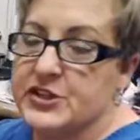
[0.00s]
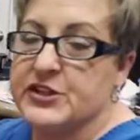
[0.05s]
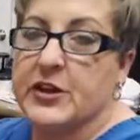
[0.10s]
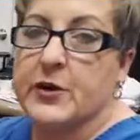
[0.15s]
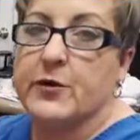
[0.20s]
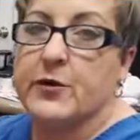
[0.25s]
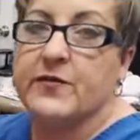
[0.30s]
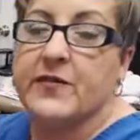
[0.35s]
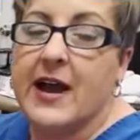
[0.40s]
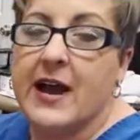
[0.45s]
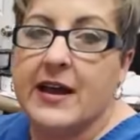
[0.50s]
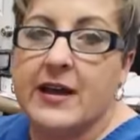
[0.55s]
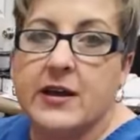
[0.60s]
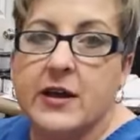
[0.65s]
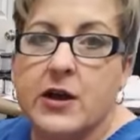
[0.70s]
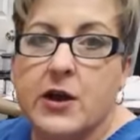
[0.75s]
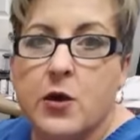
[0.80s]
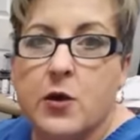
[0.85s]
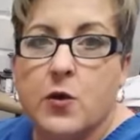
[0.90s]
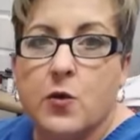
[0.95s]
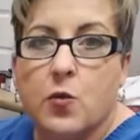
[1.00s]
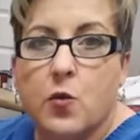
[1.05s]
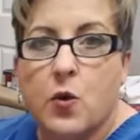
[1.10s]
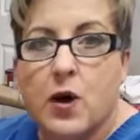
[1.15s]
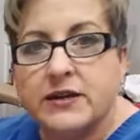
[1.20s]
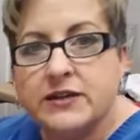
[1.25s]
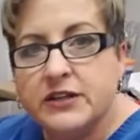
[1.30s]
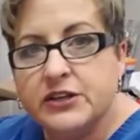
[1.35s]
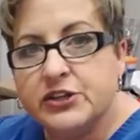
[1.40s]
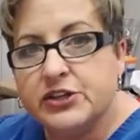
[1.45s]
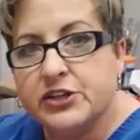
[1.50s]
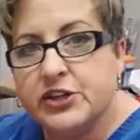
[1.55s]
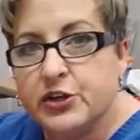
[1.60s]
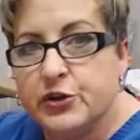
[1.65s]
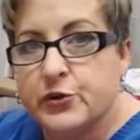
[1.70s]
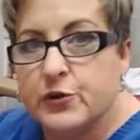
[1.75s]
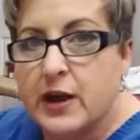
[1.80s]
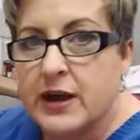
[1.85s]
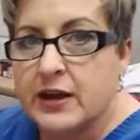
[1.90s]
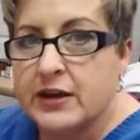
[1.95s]
So if I wanted
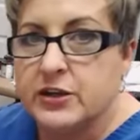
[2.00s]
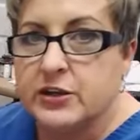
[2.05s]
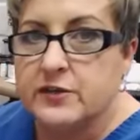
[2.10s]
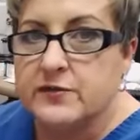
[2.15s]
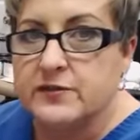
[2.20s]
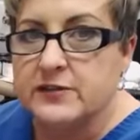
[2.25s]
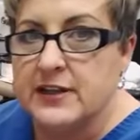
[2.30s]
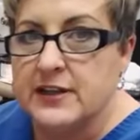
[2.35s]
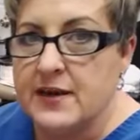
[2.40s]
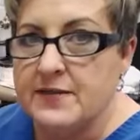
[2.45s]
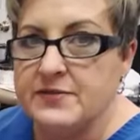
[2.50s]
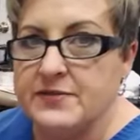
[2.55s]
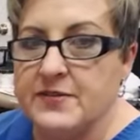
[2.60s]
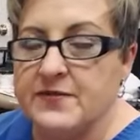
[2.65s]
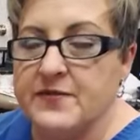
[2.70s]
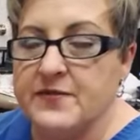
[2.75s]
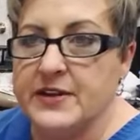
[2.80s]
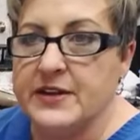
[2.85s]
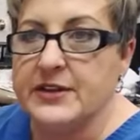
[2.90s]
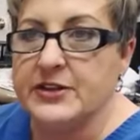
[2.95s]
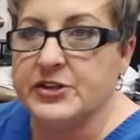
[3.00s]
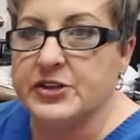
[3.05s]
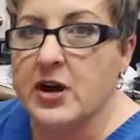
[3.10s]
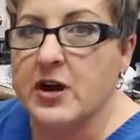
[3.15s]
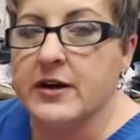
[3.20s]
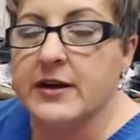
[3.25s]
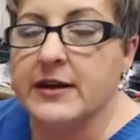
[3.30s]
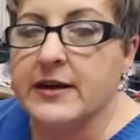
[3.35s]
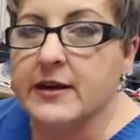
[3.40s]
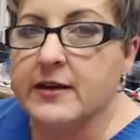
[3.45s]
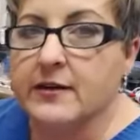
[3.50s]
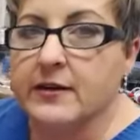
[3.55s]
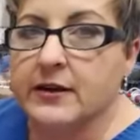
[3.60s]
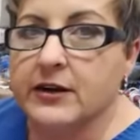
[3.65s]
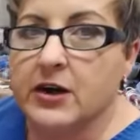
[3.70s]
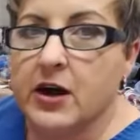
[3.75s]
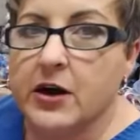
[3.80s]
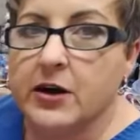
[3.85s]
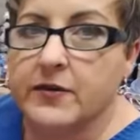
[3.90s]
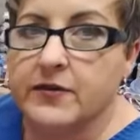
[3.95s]
to, I could have left the finish on here and
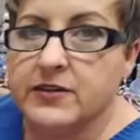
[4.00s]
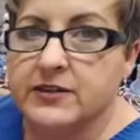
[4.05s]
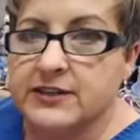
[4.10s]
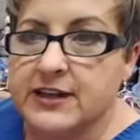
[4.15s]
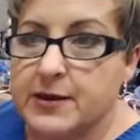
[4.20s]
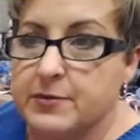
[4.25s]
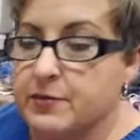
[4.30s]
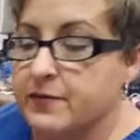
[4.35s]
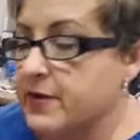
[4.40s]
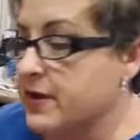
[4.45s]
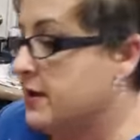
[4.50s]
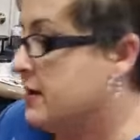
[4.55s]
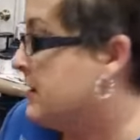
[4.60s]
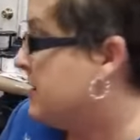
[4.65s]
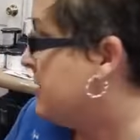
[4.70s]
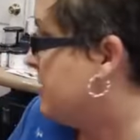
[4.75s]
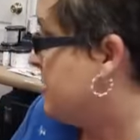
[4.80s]
gone over the top of it.